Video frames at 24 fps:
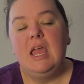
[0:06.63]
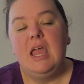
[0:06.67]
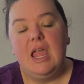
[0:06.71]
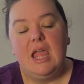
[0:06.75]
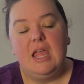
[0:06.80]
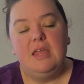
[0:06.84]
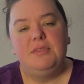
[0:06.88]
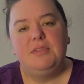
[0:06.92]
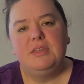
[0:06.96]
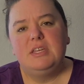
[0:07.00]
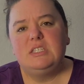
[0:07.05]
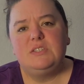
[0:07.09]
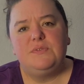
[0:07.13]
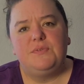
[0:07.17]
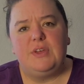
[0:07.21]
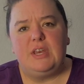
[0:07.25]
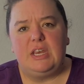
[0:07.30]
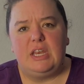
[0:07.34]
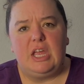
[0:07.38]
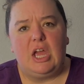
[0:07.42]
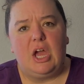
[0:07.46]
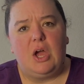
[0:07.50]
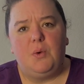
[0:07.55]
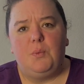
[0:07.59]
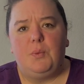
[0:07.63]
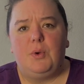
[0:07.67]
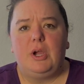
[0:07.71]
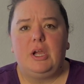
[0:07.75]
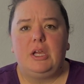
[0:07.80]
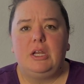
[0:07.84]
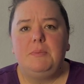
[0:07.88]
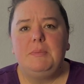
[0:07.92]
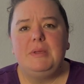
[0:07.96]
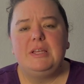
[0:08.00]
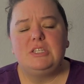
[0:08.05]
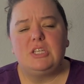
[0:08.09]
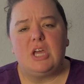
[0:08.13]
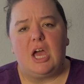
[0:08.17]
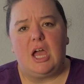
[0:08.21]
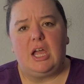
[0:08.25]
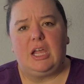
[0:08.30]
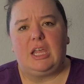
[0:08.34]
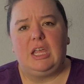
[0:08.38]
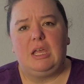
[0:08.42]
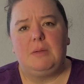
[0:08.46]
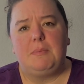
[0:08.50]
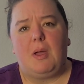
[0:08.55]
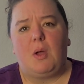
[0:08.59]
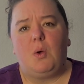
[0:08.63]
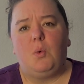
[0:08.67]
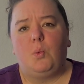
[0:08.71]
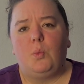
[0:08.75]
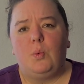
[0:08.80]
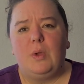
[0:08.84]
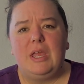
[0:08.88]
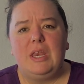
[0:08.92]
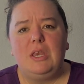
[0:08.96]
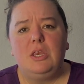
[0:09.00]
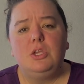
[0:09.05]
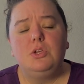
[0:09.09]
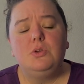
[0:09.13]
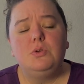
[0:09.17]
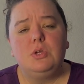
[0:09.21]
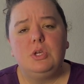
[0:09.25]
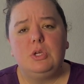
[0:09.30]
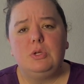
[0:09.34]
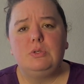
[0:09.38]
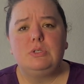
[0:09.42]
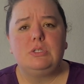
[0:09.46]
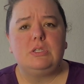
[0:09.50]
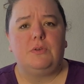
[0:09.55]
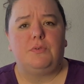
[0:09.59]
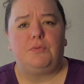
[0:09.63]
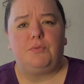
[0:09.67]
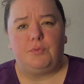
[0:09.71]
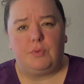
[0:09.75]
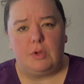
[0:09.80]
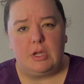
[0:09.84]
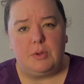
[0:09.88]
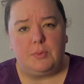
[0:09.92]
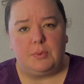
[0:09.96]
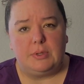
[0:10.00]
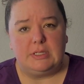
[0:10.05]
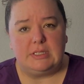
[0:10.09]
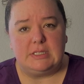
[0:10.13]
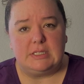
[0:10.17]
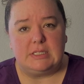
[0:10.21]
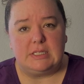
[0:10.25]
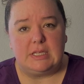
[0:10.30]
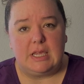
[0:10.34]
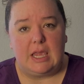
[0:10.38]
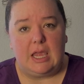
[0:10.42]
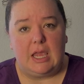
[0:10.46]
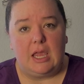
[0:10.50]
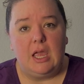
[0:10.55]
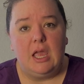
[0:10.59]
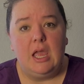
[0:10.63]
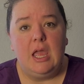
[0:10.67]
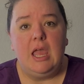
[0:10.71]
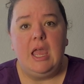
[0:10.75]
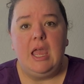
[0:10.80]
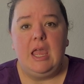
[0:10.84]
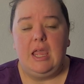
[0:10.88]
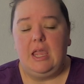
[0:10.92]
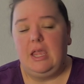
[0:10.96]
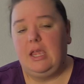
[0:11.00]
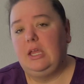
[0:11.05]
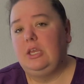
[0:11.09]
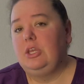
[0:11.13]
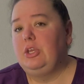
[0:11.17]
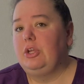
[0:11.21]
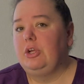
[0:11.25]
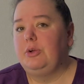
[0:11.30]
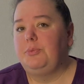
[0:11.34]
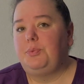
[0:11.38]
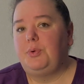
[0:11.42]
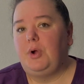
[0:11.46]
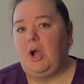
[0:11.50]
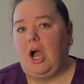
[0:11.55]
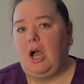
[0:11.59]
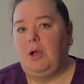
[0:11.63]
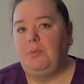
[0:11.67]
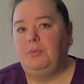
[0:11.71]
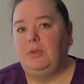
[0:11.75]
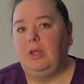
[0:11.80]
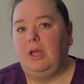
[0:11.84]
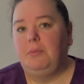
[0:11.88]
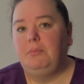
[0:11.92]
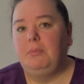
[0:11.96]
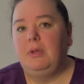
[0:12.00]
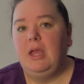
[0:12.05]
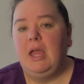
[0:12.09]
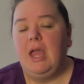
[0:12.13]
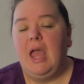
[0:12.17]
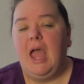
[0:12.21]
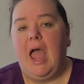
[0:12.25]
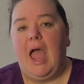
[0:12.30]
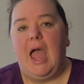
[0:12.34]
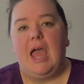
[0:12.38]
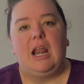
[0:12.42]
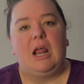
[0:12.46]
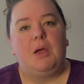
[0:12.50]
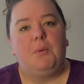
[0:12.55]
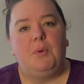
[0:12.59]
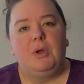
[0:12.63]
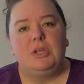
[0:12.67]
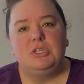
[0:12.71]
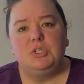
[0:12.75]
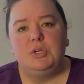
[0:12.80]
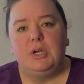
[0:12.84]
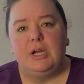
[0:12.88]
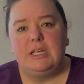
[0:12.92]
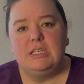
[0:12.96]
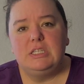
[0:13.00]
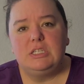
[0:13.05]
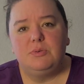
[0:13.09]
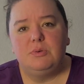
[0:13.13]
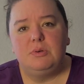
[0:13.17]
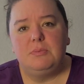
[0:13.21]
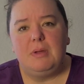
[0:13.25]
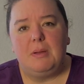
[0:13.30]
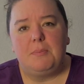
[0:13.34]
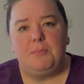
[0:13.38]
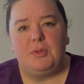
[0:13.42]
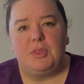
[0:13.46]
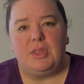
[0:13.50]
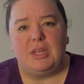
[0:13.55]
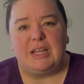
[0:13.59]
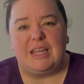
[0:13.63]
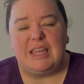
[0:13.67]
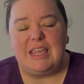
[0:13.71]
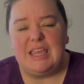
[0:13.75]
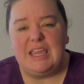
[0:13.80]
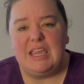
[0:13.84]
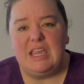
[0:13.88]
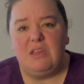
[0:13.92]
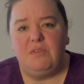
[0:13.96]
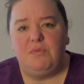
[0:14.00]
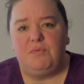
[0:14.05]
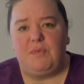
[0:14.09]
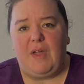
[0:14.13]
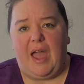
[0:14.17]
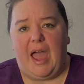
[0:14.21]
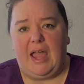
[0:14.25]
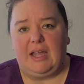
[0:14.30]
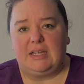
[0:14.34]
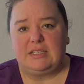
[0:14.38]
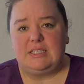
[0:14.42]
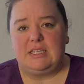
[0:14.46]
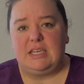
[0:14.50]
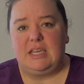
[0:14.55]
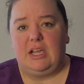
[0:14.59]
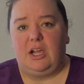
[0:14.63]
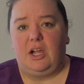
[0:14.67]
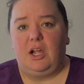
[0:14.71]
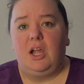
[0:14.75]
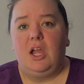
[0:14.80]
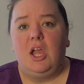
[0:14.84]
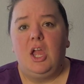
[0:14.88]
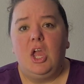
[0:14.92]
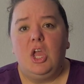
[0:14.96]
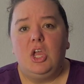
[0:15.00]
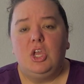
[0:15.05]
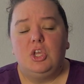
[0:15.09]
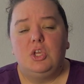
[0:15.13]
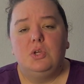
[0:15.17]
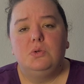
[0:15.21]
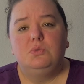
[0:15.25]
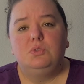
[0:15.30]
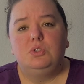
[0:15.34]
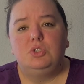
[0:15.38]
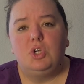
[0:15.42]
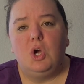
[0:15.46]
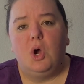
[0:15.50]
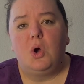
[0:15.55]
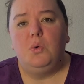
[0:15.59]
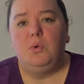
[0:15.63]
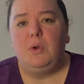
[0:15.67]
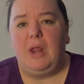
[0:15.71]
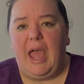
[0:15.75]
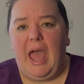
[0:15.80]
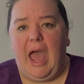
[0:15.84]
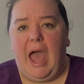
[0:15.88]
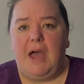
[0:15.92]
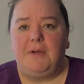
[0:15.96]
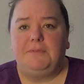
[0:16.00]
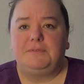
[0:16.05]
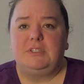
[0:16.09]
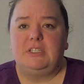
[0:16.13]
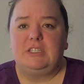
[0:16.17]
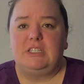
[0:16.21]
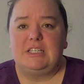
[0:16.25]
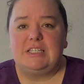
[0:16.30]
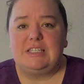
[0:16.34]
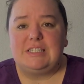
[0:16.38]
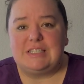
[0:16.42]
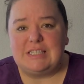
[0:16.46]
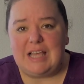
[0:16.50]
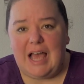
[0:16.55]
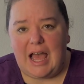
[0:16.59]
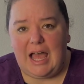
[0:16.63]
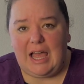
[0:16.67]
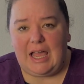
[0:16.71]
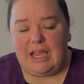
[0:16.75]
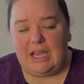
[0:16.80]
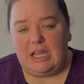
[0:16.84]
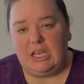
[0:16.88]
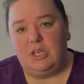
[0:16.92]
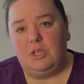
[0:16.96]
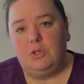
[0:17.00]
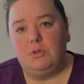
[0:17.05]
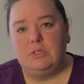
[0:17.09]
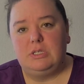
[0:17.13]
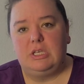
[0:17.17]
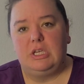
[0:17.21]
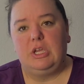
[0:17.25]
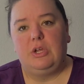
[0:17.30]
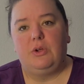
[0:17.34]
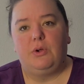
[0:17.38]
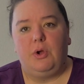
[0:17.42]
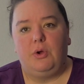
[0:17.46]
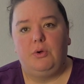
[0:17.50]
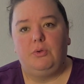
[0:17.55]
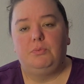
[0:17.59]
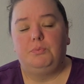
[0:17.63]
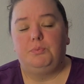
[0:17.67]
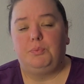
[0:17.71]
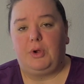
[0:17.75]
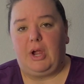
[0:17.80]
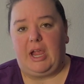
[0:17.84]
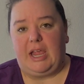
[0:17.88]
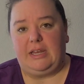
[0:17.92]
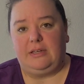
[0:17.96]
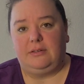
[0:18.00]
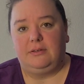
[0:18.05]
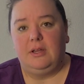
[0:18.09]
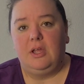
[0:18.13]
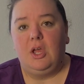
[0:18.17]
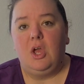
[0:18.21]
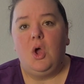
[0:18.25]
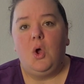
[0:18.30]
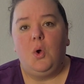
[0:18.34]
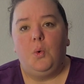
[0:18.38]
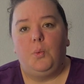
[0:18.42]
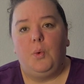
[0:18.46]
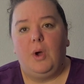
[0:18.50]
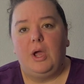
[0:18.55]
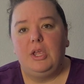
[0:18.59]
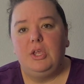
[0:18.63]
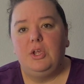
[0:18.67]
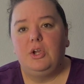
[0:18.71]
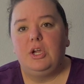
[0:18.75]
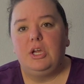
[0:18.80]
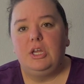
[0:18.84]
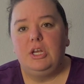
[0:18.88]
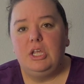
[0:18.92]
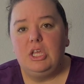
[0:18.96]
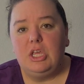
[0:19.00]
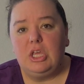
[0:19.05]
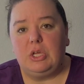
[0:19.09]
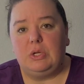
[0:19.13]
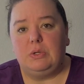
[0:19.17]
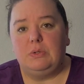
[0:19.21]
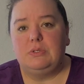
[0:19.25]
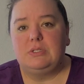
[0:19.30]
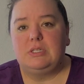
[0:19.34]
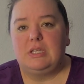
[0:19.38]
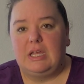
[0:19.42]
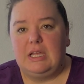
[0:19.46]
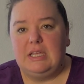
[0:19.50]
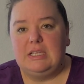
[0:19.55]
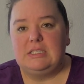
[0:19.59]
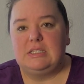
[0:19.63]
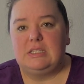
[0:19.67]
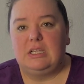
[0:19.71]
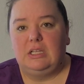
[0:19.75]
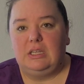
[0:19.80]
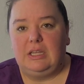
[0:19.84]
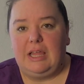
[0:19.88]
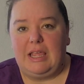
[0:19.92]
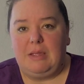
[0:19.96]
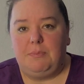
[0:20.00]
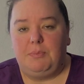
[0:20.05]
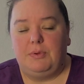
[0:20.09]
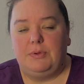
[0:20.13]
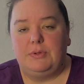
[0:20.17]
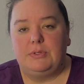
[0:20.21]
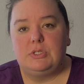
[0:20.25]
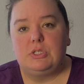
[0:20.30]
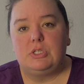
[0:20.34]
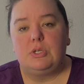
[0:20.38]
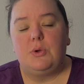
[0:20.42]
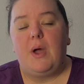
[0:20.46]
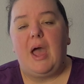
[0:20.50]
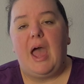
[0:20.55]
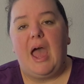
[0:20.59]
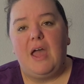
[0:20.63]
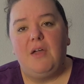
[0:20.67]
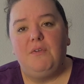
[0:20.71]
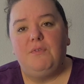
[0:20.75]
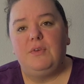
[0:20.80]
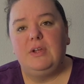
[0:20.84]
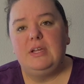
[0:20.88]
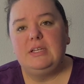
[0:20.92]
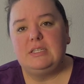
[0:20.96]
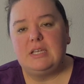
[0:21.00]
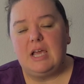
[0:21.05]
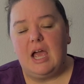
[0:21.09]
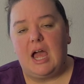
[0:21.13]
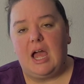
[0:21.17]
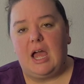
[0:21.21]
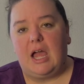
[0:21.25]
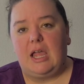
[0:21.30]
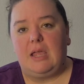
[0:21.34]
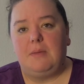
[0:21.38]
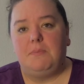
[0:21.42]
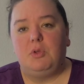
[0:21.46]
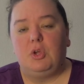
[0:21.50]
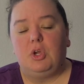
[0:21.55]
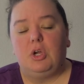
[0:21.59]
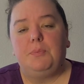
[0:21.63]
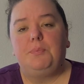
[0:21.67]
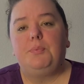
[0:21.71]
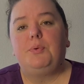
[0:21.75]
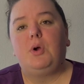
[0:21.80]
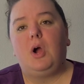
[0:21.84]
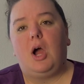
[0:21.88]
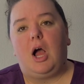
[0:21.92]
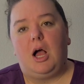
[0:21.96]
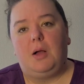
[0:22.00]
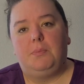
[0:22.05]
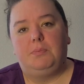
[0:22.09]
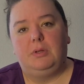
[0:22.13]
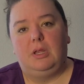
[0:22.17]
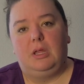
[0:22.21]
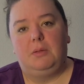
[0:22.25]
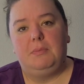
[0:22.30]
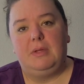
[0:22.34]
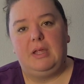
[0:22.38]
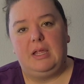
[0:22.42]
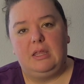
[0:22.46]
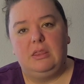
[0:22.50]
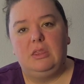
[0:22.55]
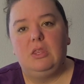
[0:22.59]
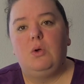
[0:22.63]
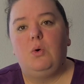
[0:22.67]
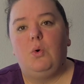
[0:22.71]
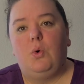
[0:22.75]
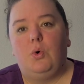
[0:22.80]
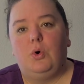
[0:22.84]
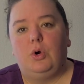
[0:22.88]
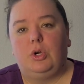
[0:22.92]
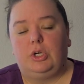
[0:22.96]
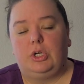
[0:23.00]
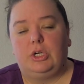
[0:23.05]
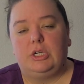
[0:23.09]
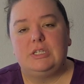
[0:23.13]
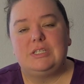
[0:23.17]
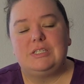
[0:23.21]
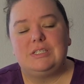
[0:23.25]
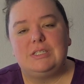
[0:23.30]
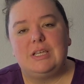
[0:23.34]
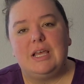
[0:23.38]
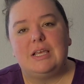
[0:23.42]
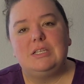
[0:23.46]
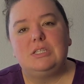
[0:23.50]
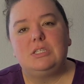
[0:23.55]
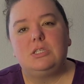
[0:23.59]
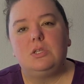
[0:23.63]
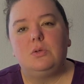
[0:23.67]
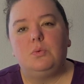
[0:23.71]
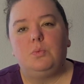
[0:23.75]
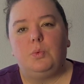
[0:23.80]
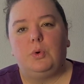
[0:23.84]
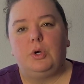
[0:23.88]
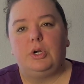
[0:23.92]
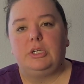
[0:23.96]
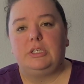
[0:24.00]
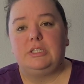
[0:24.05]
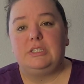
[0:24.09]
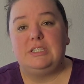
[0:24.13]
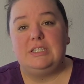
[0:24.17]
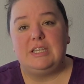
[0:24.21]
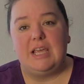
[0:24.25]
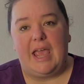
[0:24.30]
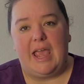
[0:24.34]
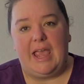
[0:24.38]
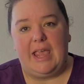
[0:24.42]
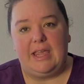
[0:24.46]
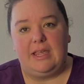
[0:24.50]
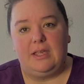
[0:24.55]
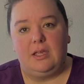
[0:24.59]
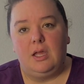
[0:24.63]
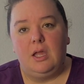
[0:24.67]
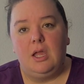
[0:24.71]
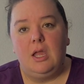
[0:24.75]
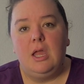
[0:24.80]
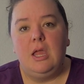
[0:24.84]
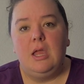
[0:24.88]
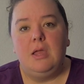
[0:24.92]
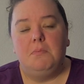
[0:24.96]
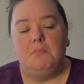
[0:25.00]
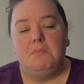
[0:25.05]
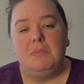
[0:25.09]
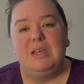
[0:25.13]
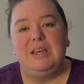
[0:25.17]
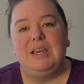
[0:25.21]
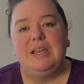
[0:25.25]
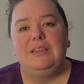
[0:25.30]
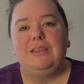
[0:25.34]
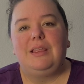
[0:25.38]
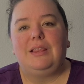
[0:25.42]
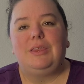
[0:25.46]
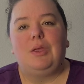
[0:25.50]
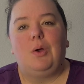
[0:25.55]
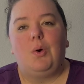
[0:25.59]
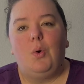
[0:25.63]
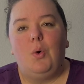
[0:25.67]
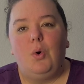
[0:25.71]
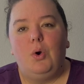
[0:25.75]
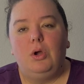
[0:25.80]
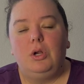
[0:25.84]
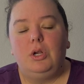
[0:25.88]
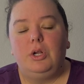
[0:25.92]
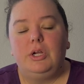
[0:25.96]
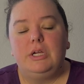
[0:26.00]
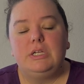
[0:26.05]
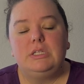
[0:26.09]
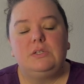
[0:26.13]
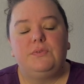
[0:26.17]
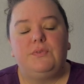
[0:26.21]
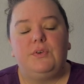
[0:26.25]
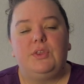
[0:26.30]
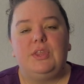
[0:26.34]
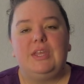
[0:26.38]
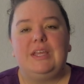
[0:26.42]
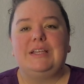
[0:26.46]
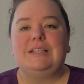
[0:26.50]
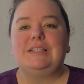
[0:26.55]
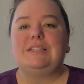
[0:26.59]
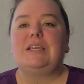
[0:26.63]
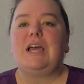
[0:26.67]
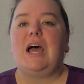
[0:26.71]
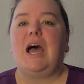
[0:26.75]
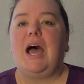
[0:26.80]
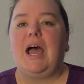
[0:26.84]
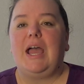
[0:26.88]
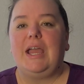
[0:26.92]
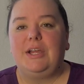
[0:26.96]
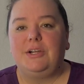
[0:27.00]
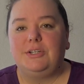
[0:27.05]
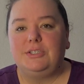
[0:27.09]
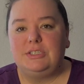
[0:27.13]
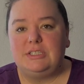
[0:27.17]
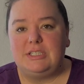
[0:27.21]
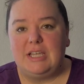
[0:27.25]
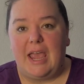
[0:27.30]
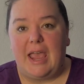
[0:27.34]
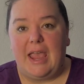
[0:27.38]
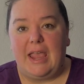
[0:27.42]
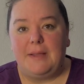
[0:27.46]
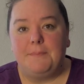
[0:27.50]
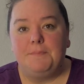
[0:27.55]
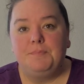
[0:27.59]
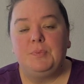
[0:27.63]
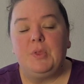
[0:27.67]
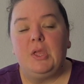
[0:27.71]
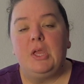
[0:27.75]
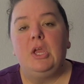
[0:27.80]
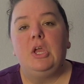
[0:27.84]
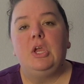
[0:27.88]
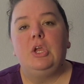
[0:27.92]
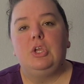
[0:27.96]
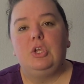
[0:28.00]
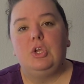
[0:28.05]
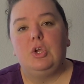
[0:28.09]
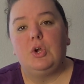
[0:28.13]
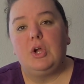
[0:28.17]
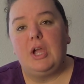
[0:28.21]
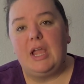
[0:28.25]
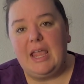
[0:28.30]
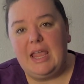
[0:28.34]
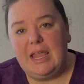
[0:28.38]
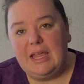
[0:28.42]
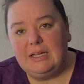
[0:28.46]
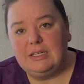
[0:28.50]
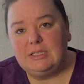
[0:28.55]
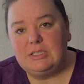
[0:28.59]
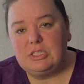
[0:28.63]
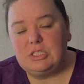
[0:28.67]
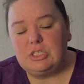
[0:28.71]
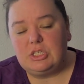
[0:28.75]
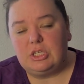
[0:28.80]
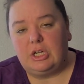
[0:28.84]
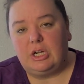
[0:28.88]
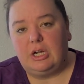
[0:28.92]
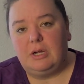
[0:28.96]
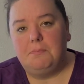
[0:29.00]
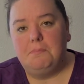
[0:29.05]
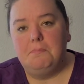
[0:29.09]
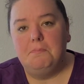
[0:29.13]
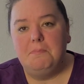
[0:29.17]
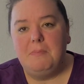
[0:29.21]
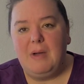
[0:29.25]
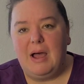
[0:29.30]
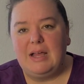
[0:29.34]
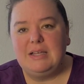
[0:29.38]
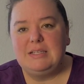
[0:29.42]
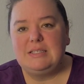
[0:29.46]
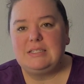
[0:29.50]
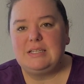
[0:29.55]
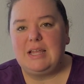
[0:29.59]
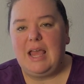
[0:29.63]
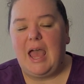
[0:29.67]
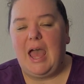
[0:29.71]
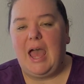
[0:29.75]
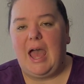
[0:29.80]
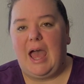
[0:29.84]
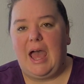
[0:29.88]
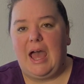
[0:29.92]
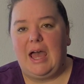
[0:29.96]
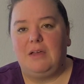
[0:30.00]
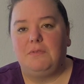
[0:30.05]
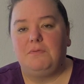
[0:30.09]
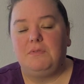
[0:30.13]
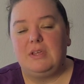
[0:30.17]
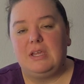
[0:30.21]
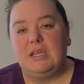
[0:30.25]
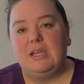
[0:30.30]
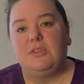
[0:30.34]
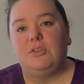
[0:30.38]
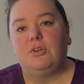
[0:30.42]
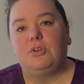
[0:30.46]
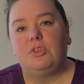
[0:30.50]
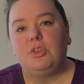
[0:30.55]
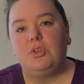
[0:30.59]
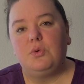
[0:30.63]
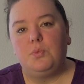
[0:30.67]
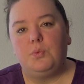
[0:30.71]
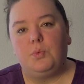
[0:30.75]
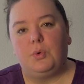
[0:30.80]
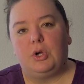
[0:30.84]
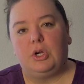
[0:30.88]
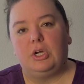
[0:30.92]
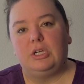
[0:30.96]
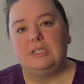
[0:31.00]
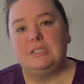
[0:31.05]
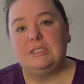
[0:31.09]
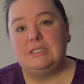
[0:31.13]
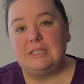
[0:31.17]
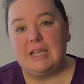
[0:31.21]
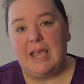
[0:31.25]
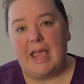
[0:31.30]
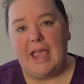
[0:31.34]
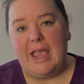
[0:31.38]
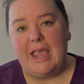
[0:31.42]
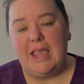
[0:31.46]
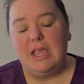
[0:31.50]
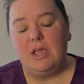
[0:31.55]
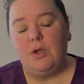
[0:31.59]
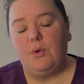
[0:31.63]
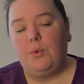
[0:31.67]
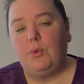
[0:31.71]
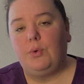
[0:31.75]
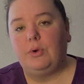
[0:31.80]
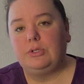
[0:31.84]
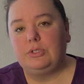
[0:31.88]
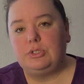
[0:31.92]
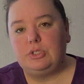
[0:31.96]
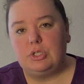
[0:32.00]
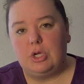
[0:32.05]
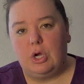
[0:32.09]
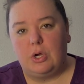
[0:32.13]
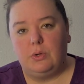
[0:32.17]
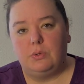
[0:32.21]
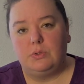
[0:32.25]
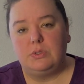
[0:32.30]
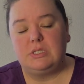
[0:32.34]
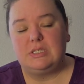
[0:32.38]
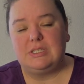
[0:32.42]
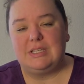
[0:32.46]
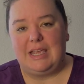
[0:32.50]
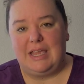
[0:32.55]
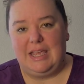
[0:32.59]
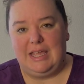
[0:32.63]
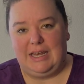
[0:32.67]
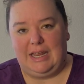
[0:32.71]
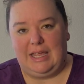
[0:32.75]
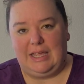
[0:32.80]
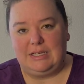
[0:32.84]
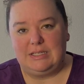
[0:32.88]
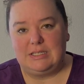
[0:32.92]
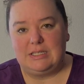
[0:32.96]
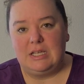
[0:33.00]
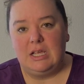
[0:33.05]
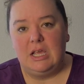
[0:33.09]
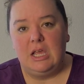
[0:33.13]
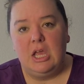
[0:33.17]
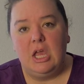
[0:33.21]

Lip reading: In this video, we're going to be talking about when you use the frequency in your problem. And I want you guys to remember the key fact here. You don't have to decide using your own brain. What you're going to use is the labels. So every time your problem in the order says the word day, meaning that the order is for the entire day, your answer must have either the word day or dose in it.